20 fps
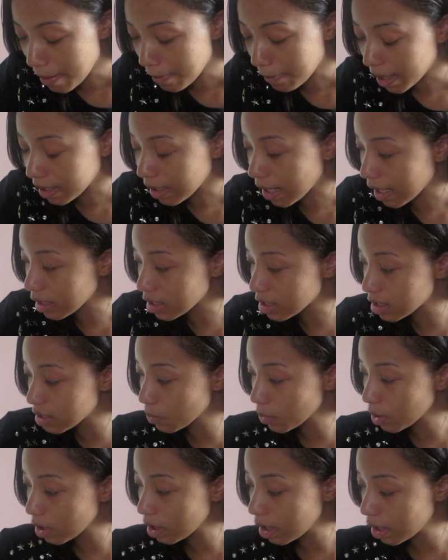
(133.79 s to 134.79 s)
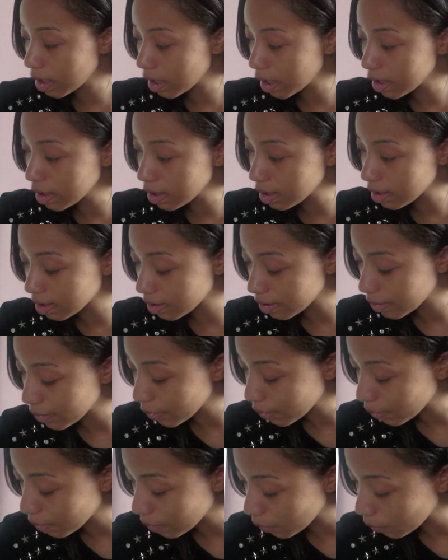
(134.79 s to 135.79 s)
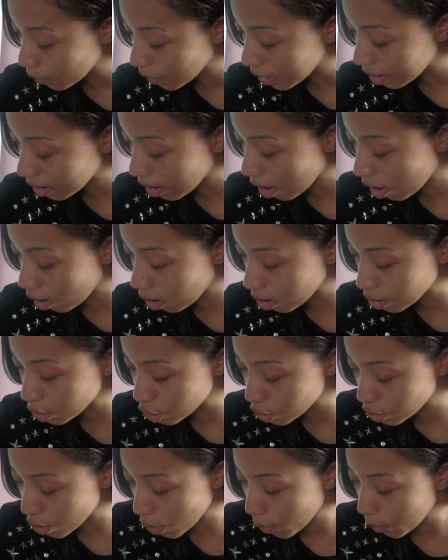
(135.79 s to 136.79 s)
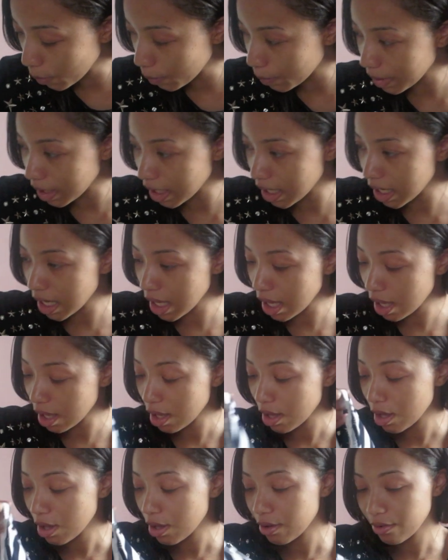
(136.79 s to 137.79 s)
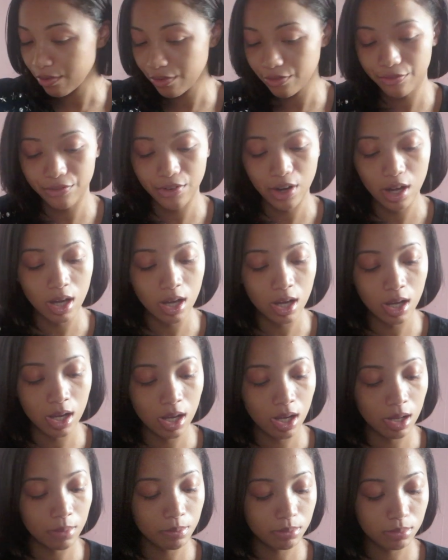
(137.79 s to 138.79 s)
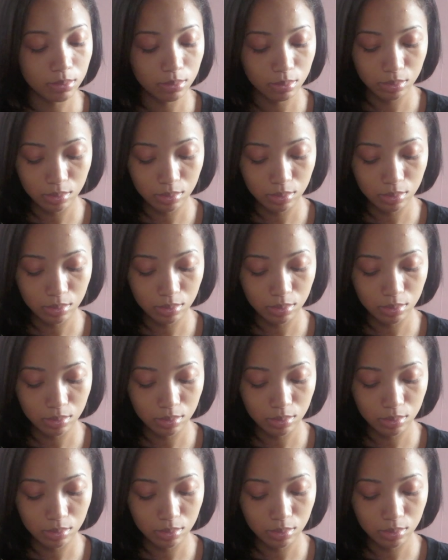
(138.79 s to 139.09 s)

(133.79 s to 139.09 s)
my next one would also be from